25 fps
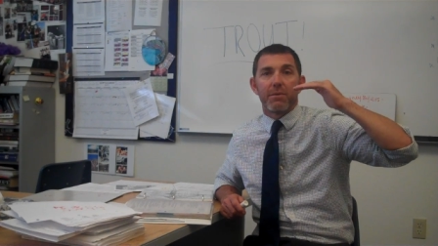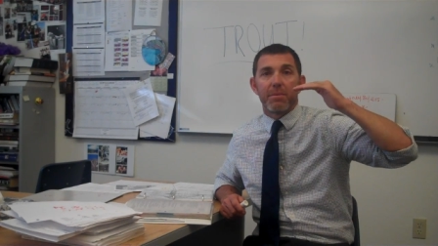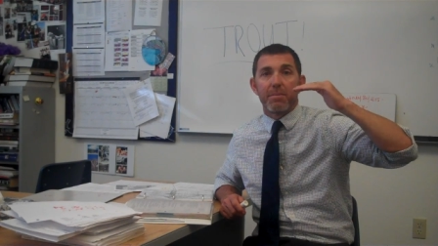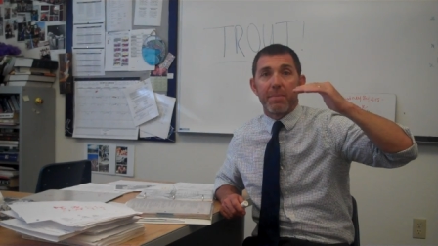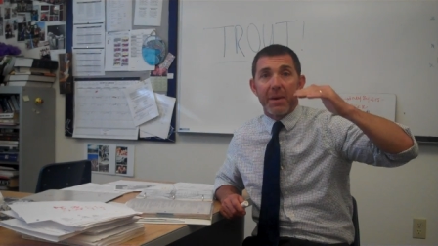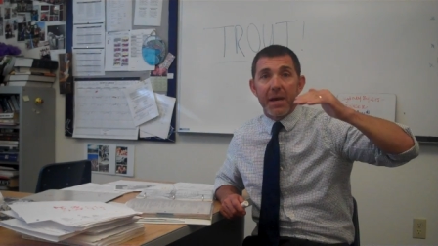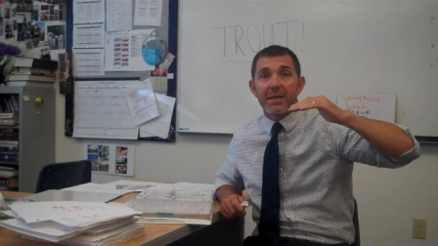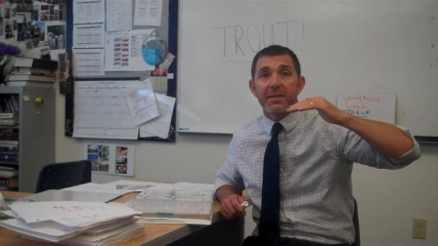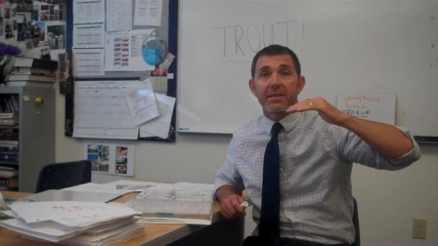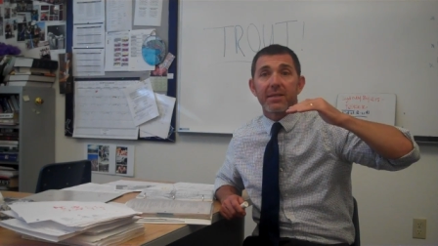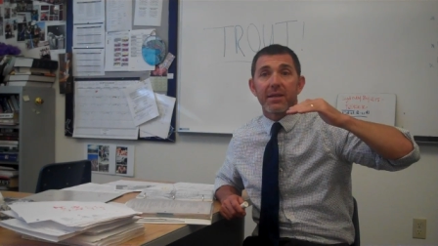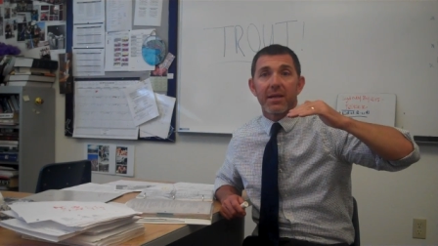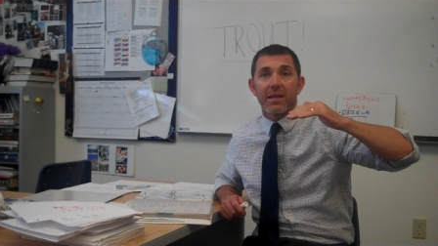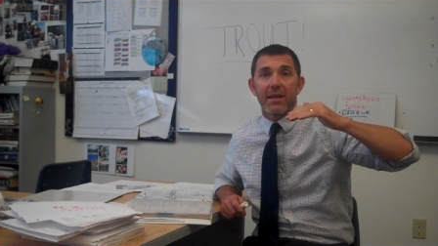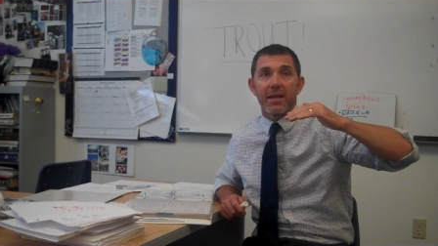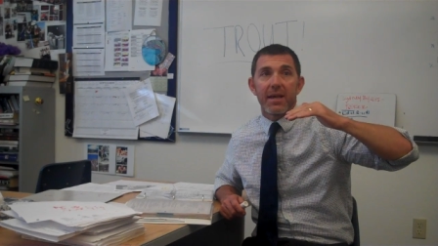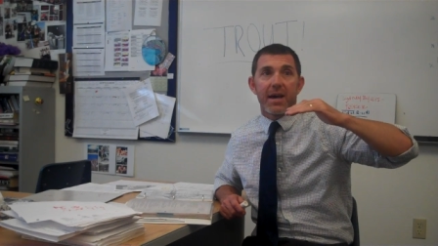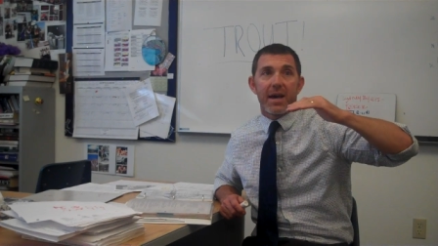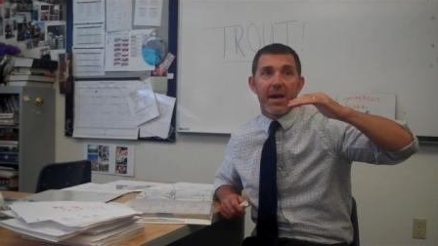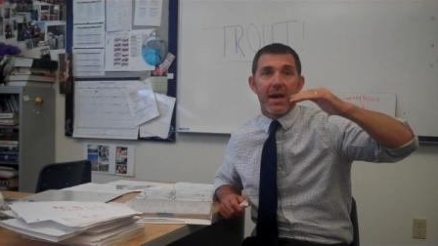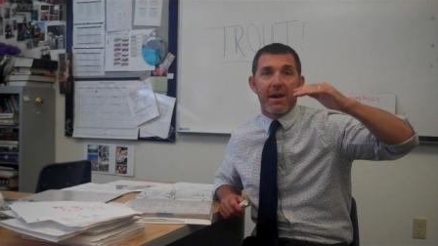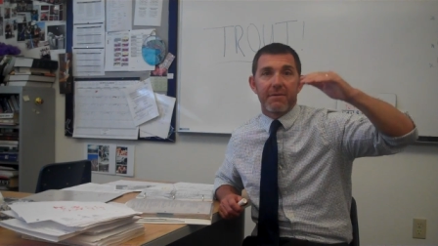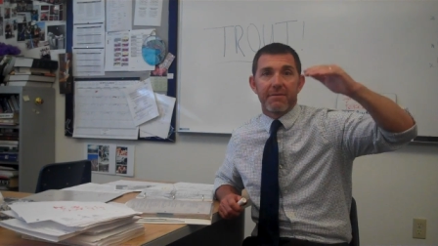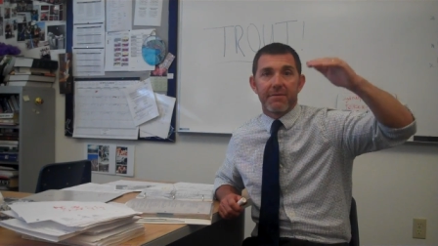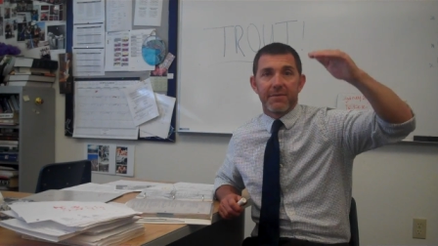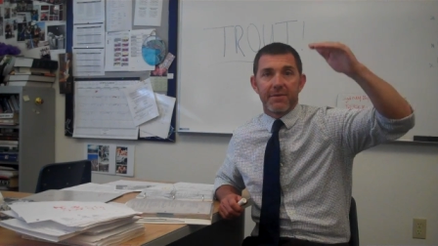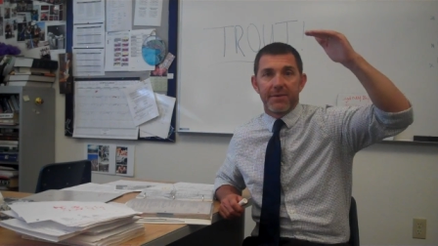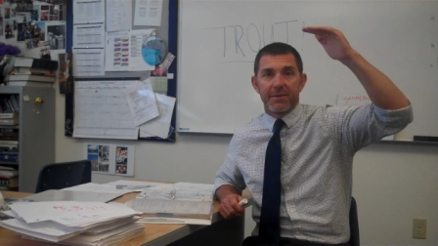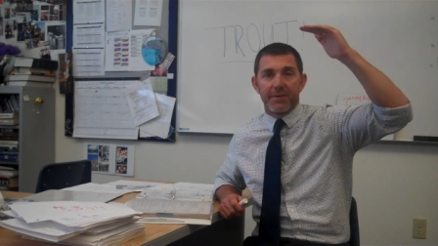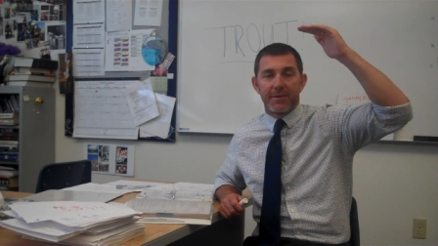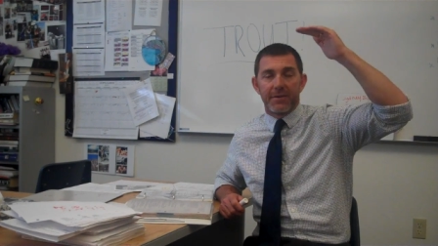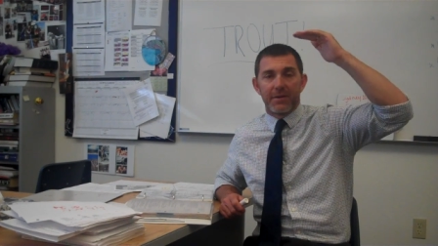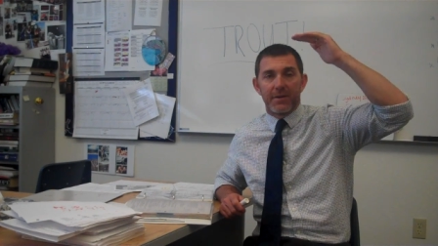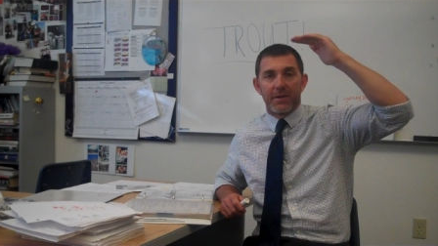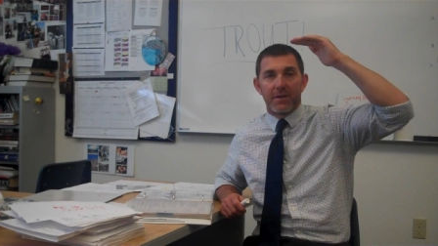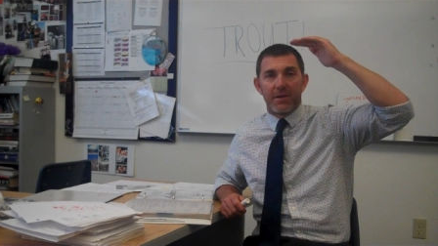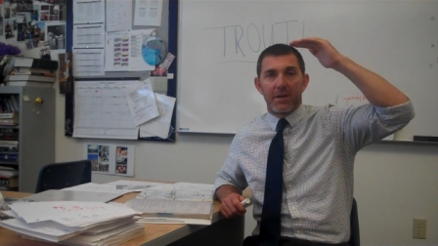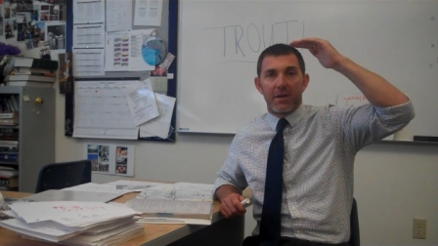we basically have
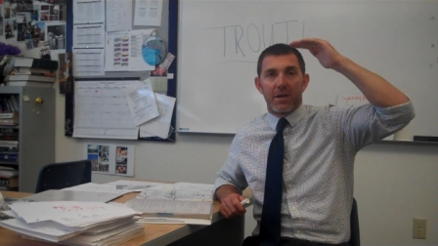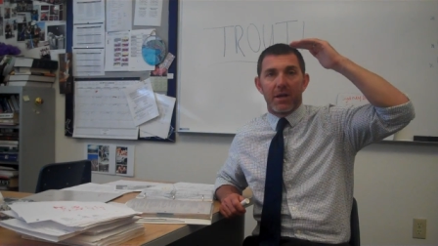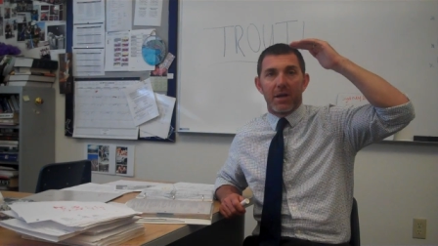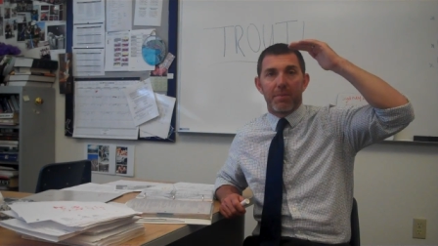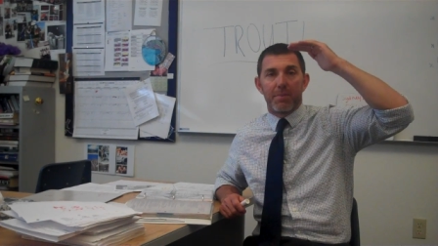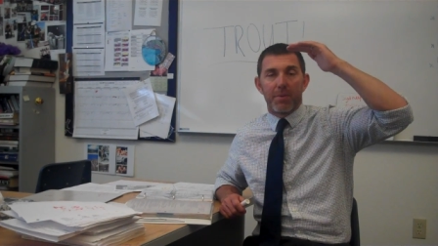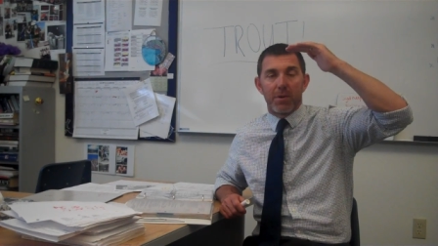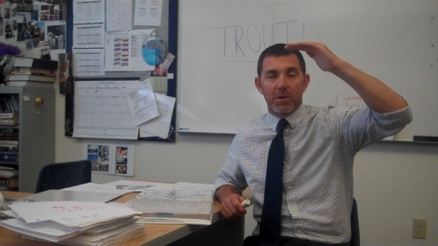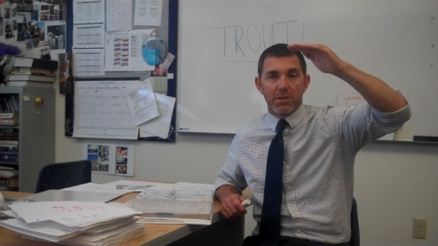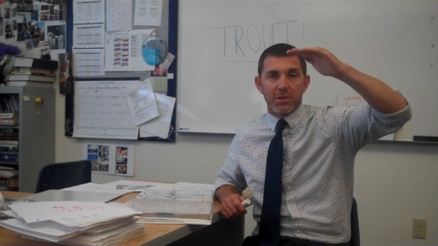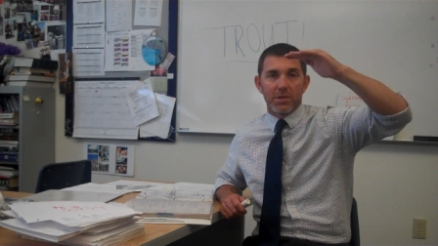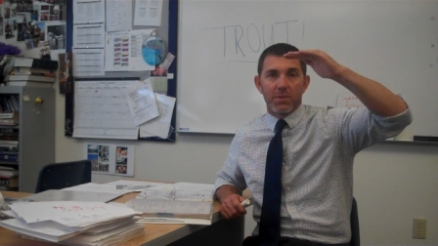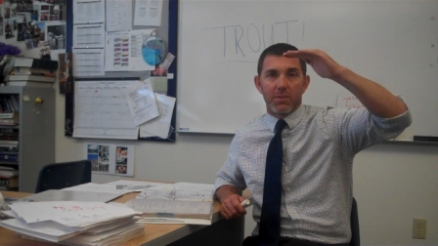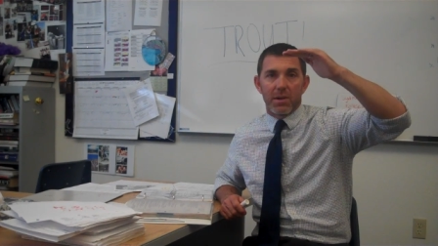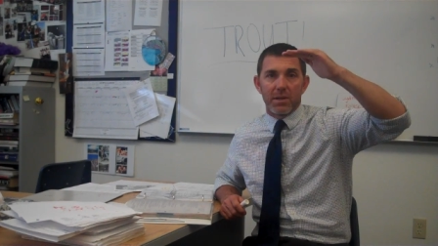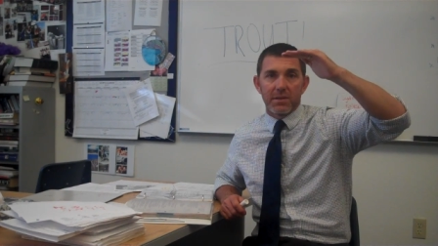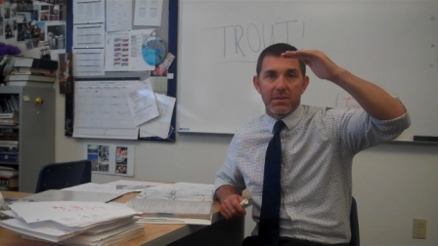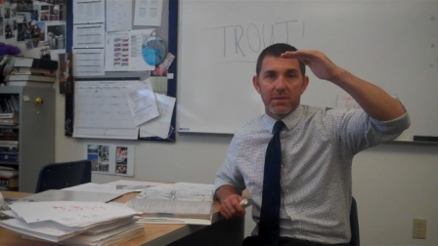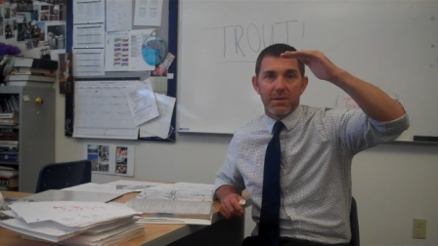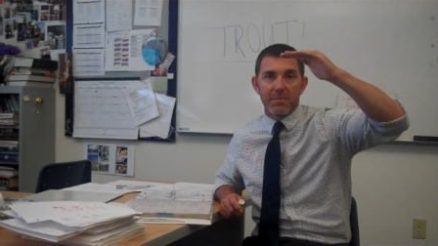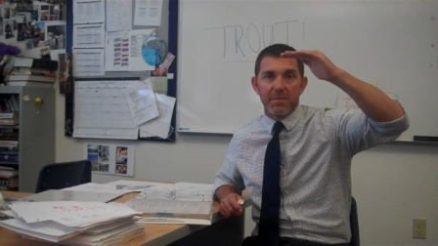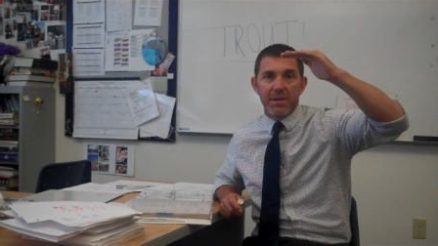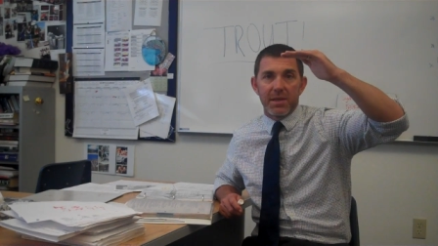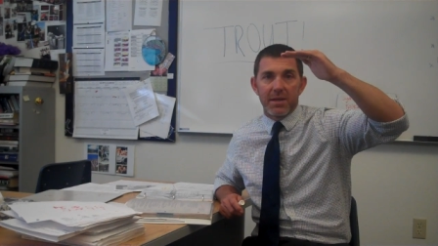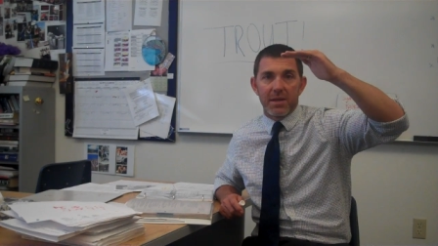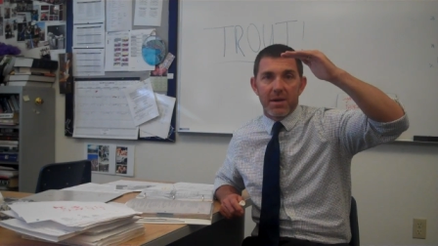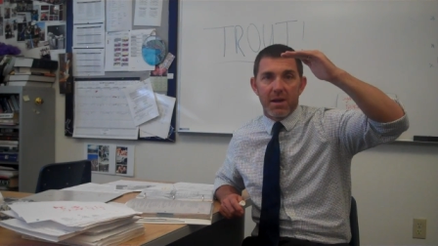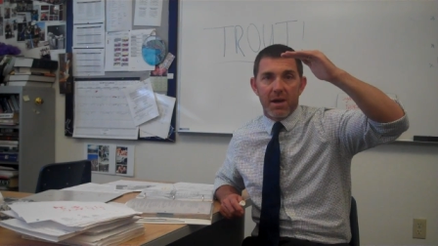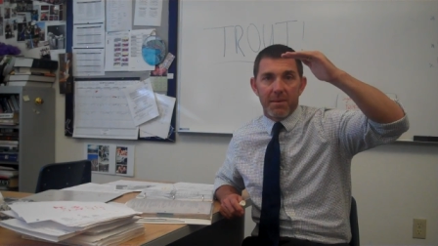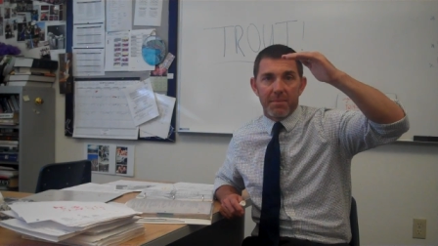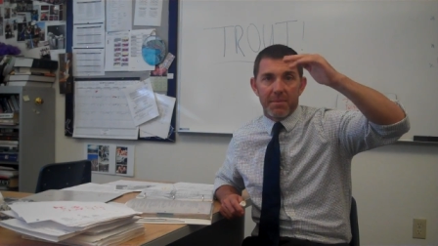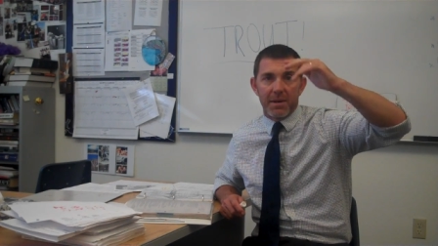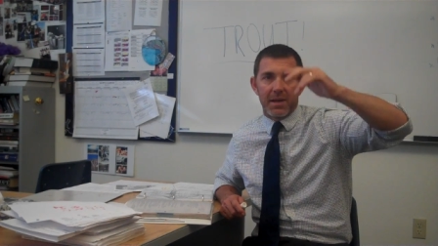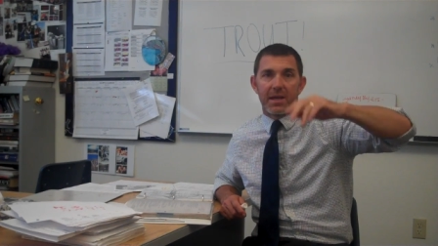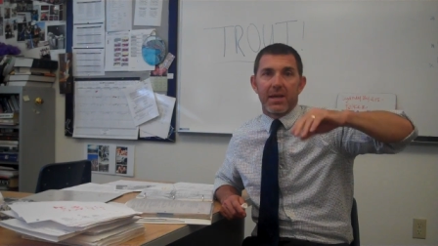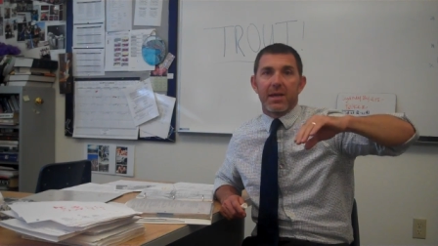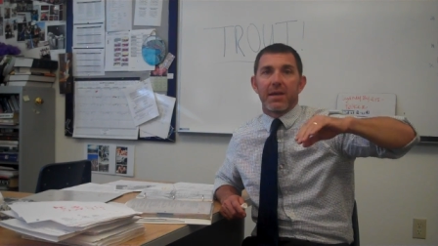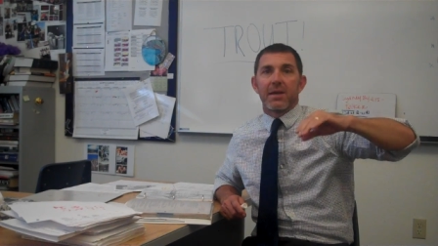a person wants to be the
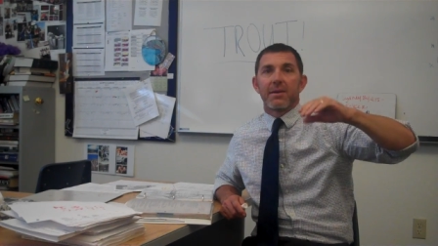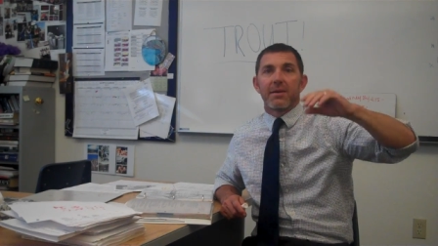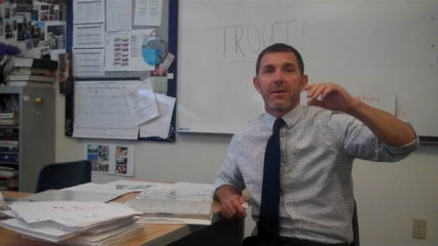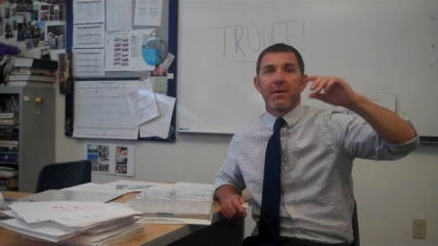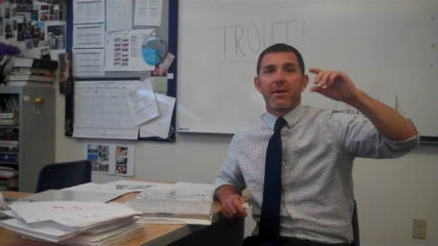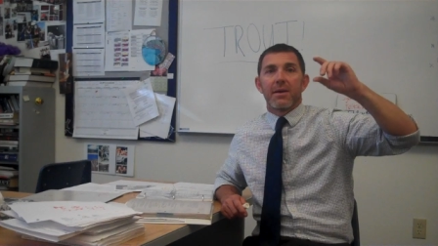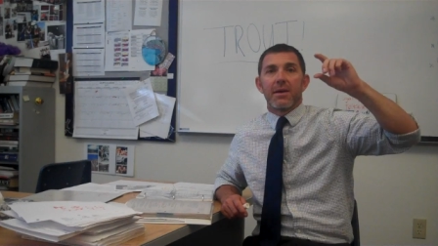nominee.